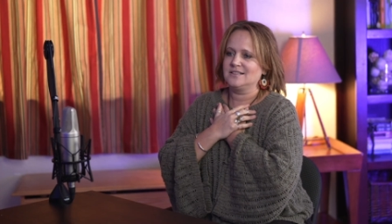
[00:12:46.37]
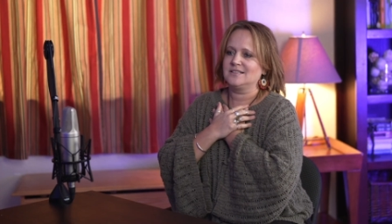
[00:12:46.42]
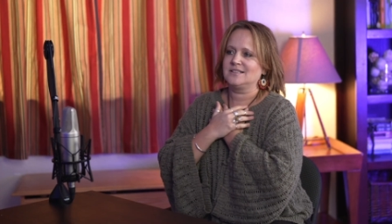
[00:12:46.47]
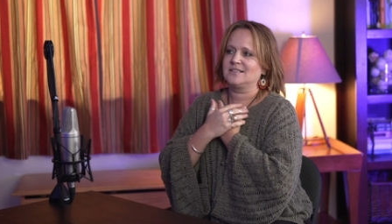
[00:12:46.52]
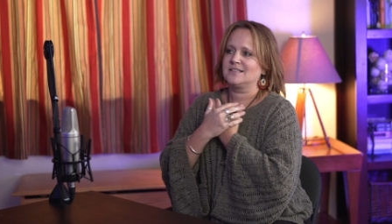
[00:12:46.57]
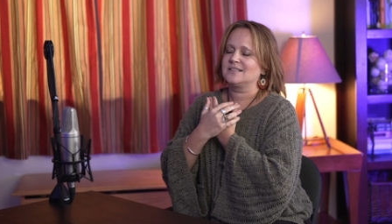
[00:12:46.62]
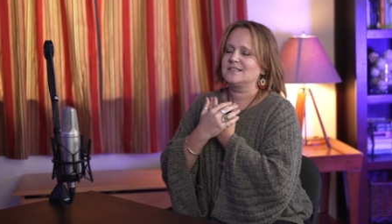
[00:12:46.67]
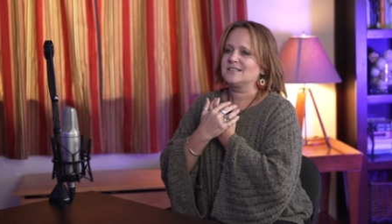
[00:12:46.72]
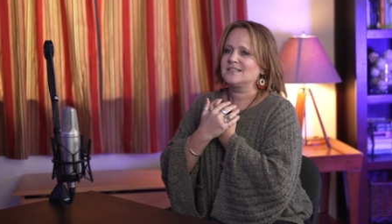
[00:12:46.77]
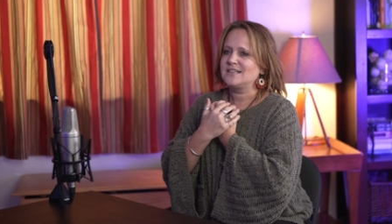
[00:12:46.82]

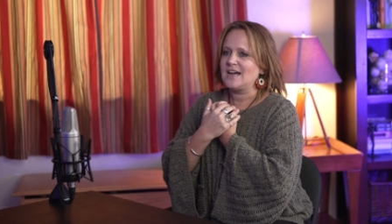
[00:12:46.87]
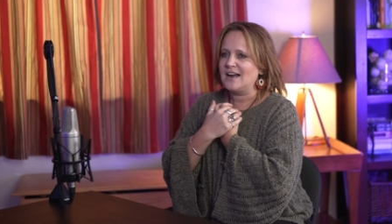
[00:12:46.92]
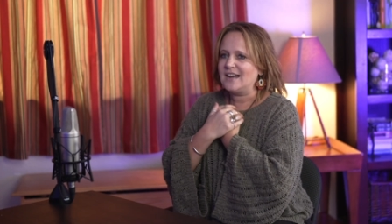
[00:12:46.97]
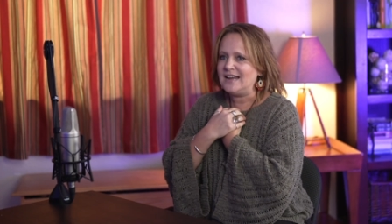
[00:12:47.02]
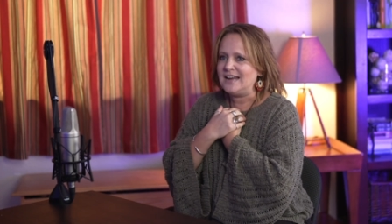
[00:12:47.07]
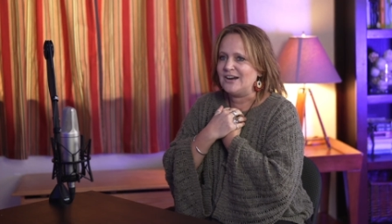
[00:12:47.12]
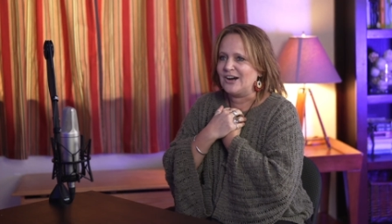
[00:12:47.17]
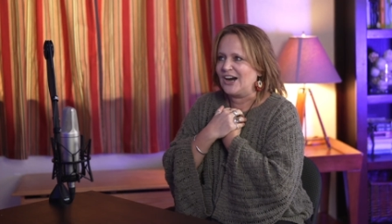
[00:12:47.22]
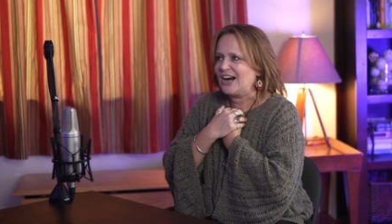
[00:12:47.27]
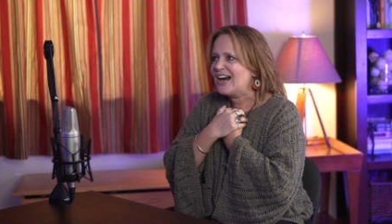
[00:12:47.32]

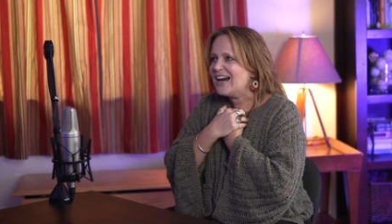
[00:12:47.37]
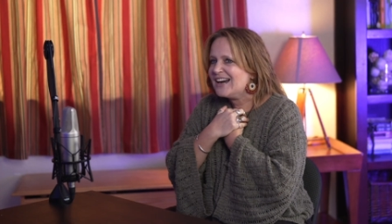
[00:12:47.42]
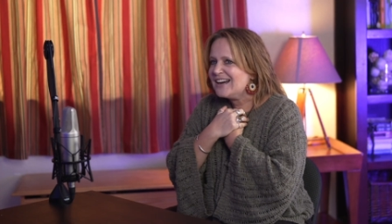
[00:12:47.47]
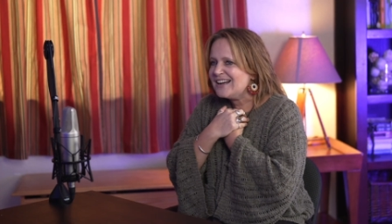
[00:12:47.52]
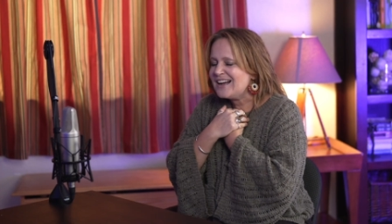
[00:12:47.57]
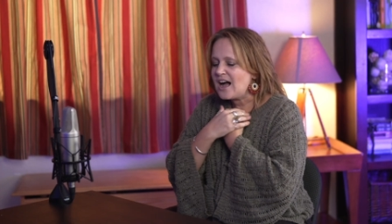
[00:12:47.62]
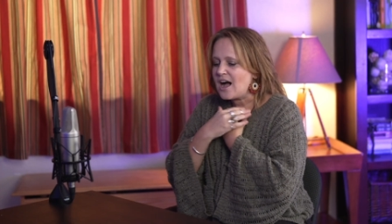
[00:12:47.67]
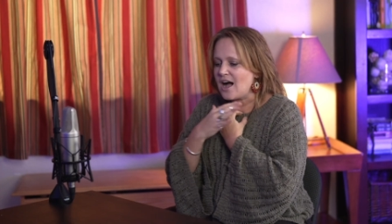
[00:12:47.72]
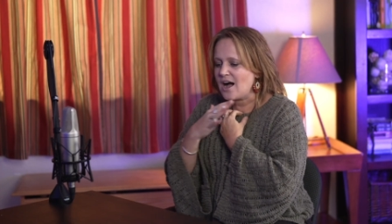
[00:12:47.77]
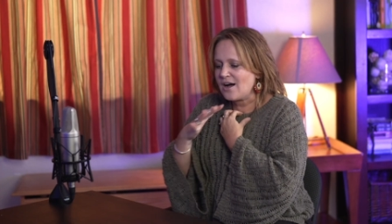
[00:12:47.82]
studier
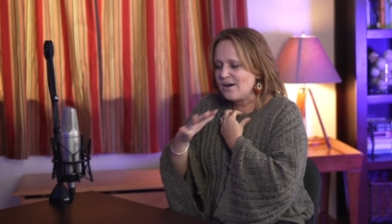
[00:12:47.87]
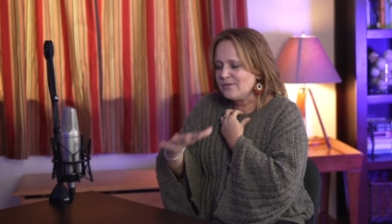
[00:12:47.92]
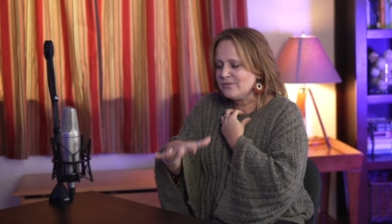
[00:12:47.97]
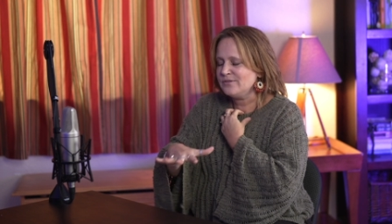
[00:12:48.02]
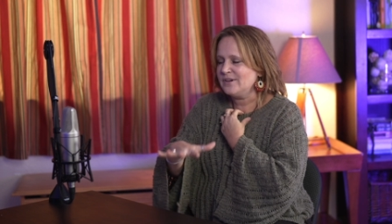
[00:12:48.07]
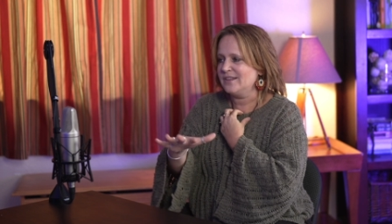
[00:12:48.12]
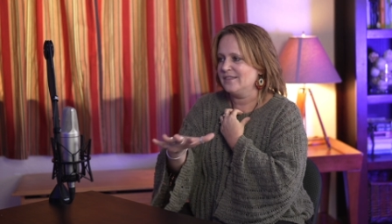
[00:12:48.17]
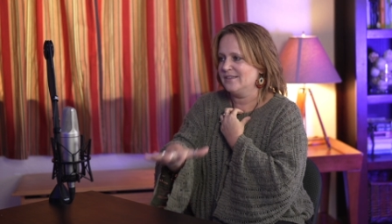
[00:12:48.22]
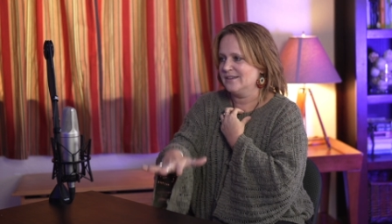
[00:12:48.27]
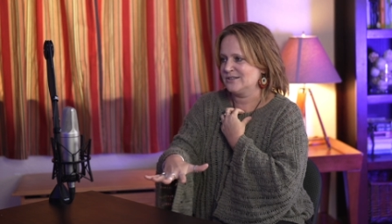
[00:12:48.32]

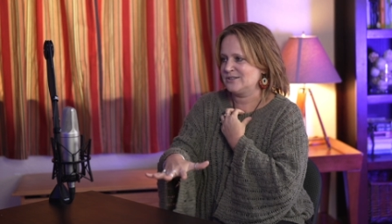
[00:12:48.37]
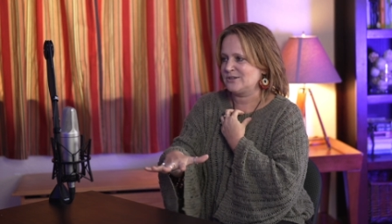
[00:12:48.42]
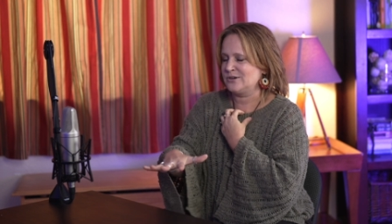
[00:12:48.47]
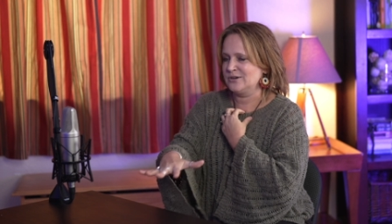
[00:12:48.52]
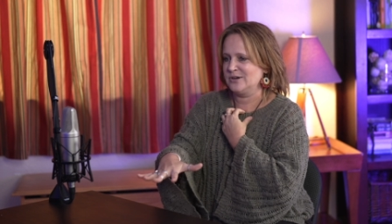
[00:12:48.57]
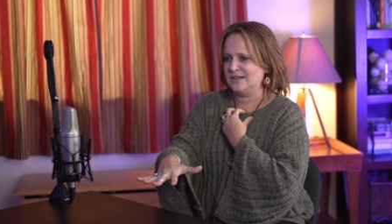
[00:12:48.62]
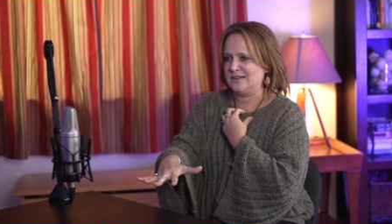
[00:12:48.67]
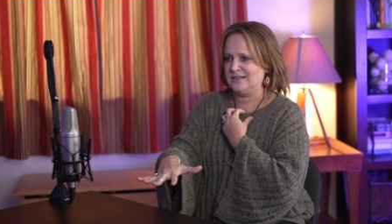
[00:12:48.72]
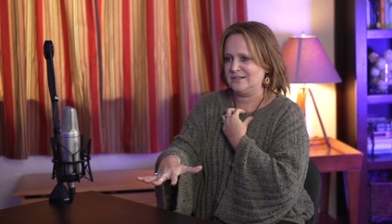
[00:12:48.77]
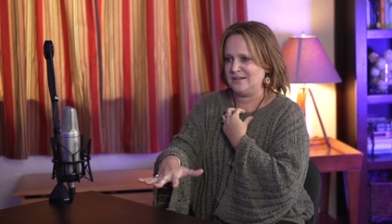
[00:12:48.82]
of this
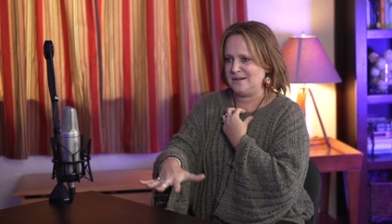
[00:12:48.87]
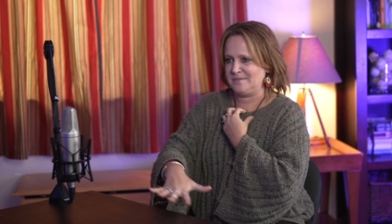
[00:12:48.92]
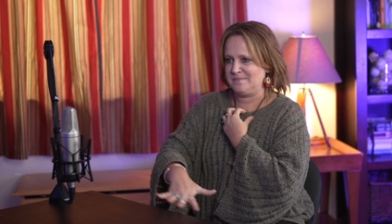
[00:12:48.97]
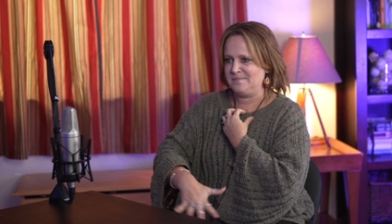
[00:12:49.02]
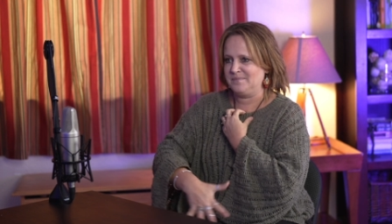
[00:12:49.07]
curriculum.